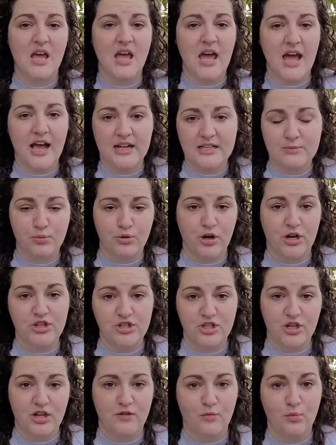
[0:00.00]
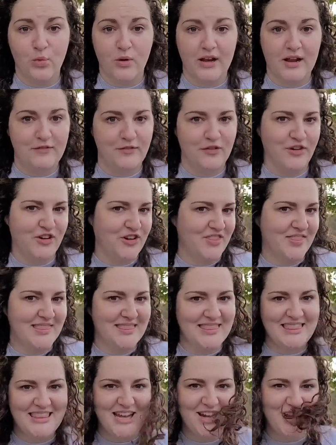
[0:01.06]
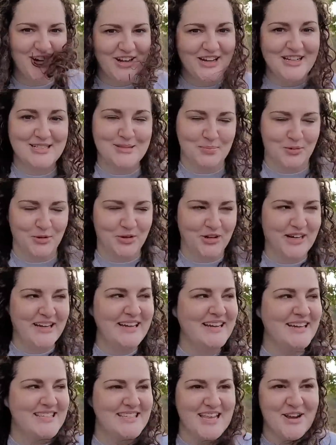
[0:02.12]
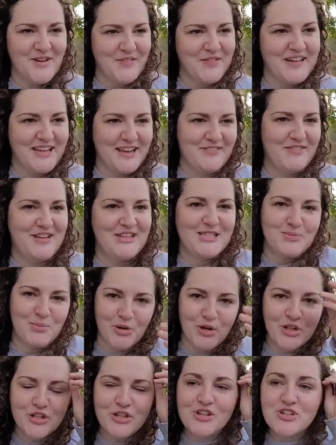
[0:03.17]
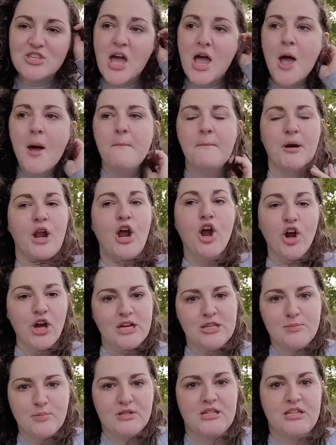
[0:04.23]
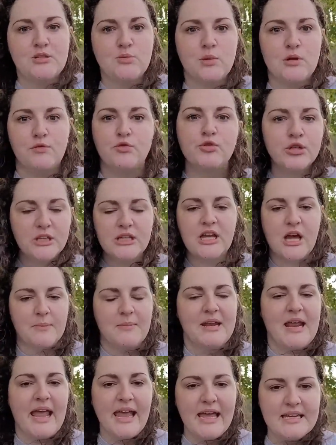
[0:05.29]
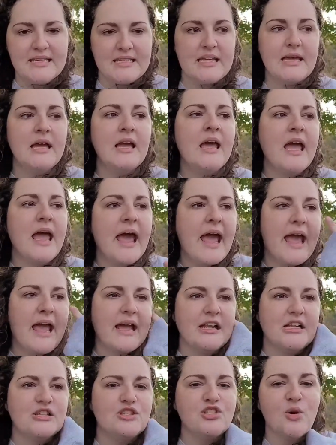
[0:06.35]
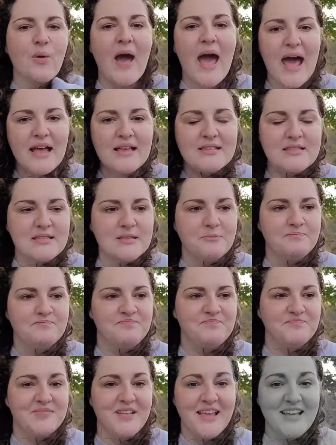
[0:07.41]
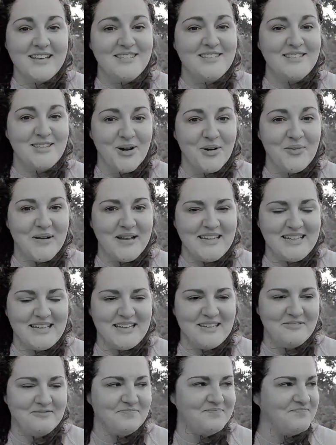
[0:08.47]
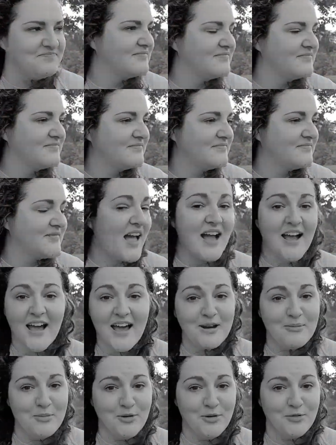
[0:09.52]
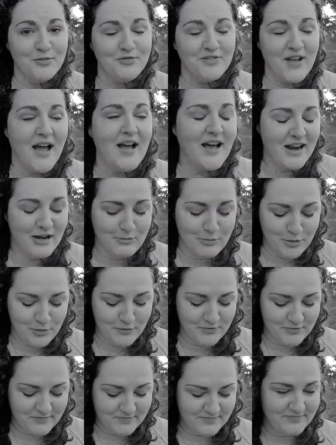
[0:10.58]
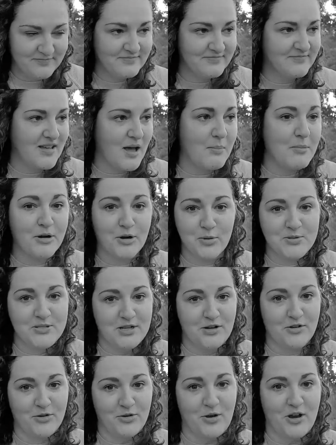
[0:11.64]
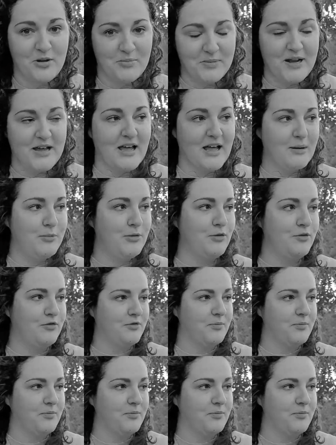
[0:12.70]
exploration of whatever they're exploring, because I don't want to give any spoilers, but her expertise would have really come in handy. And so as it's so windy, I gotta move. I'm gonna go sit on the ground, but I gotta move.